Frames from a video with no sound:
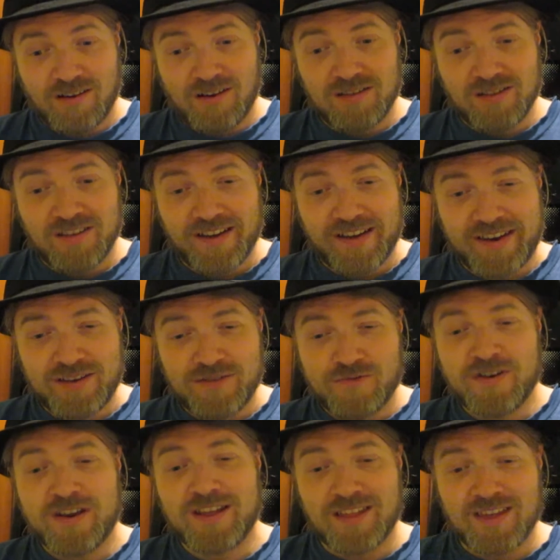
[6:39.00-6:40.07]
online is
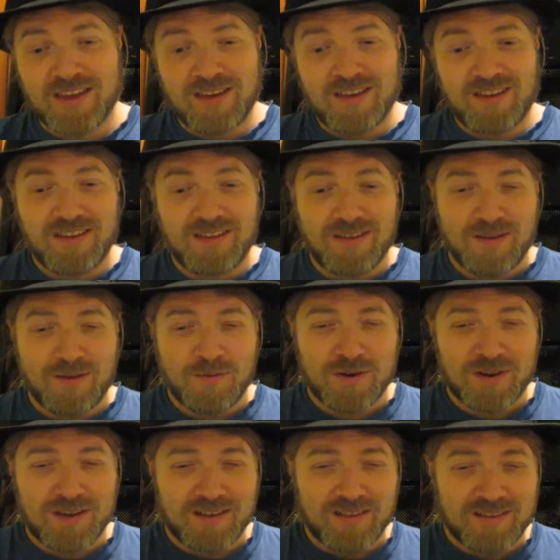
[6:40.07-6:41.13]
really
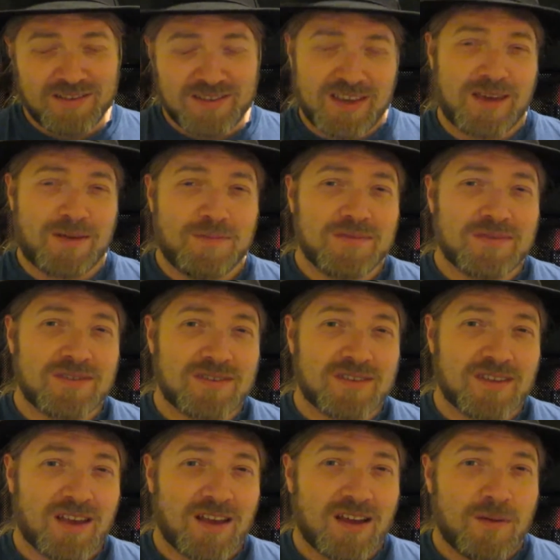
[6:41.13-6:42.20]
what it
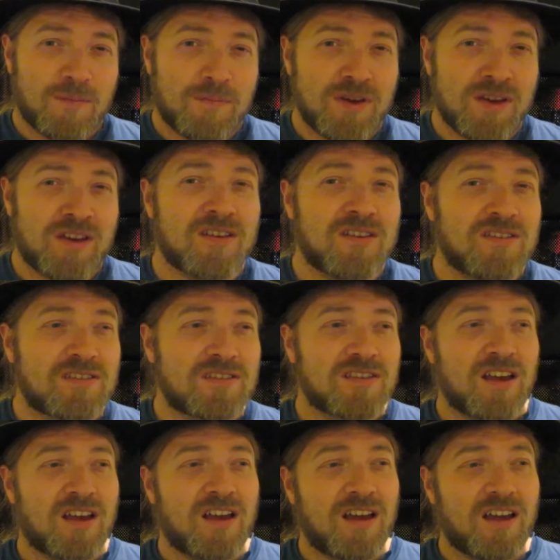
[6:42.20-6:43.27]
seems, because
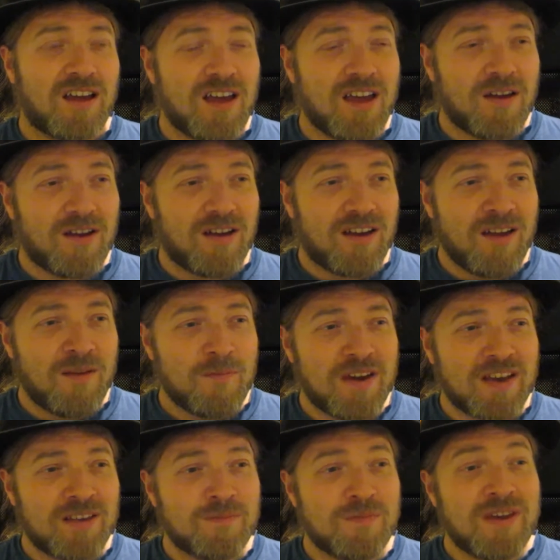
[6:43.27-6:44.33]
it
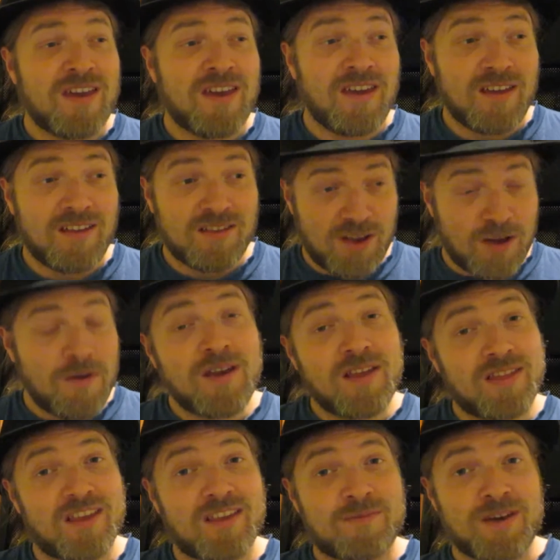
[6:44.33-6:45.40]
makes me,
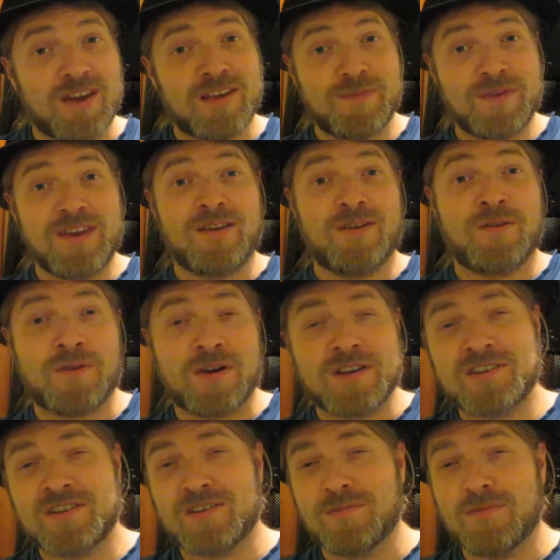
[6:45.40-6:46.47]
doing this makes me
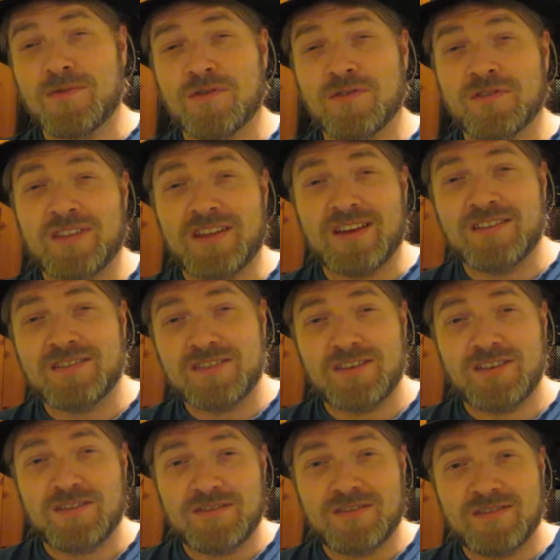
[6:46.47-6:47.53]
question more things
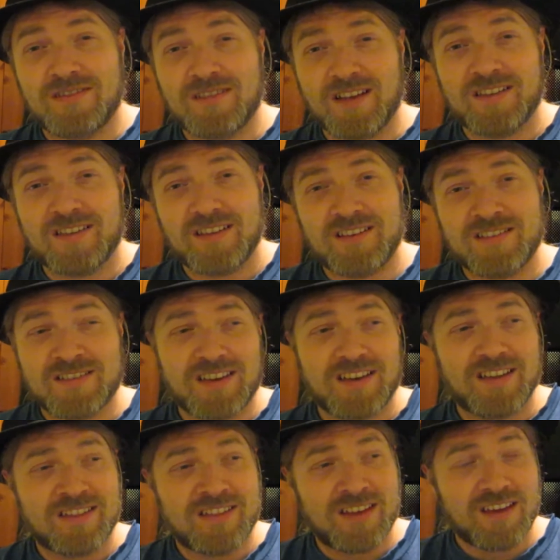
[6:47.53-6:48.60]
that you
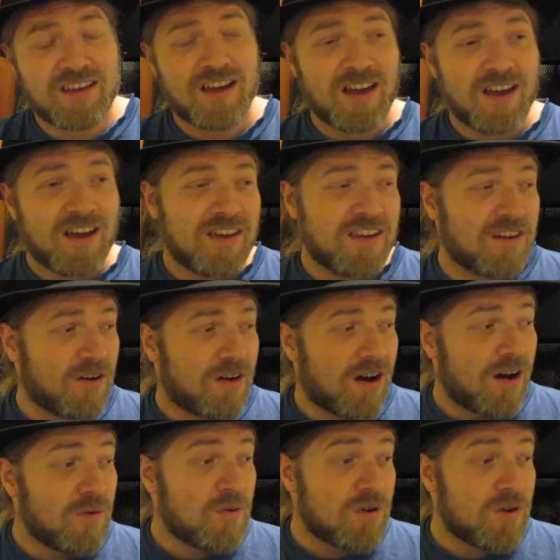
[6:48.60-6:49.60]
see and think, you know,